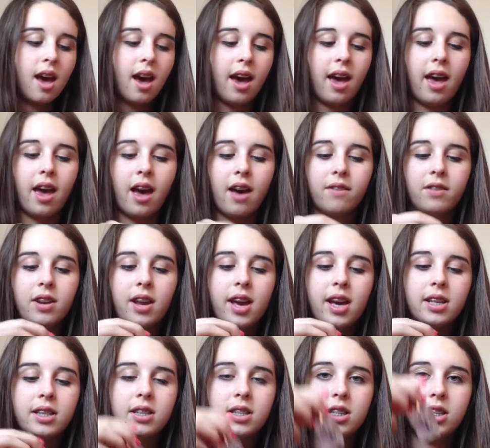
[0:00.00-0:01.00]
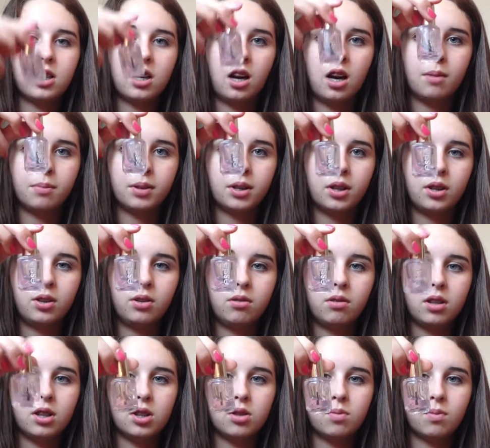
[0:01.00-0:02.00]
I have an Essie top
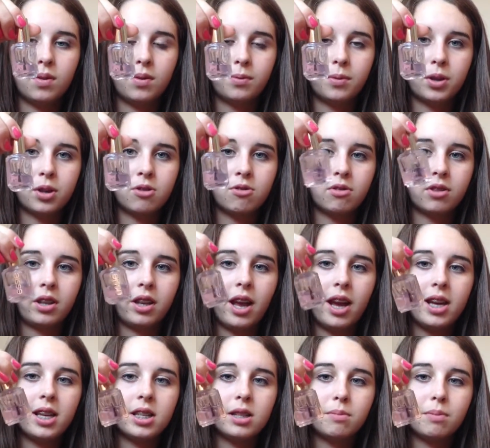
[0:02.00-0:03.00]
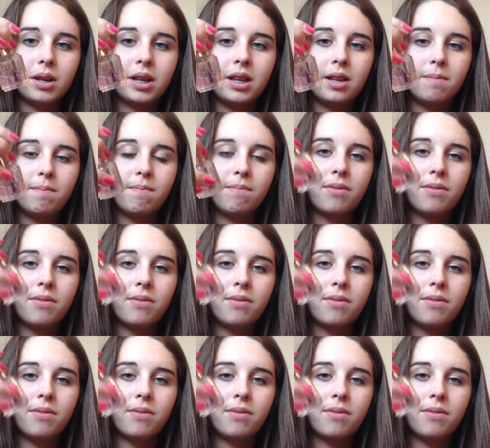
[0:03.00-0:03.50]
coat. This one works really nice, but